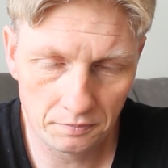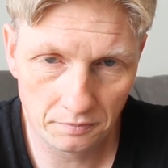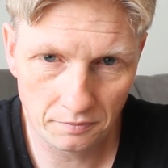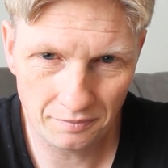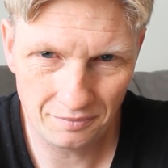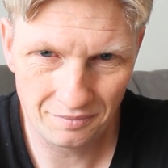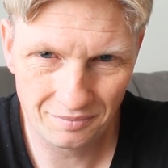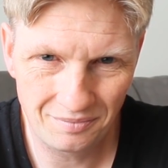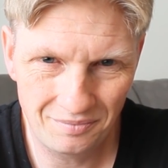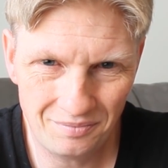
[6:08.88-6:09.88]

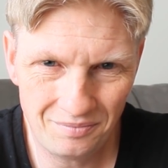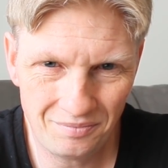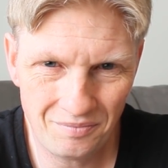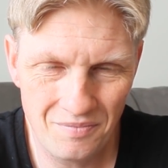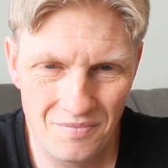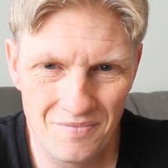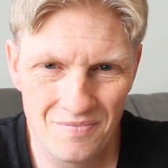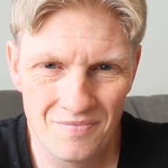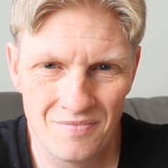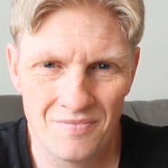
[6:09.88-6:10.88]

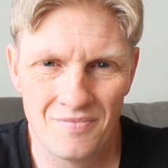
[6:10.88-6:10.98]
Nothing is said.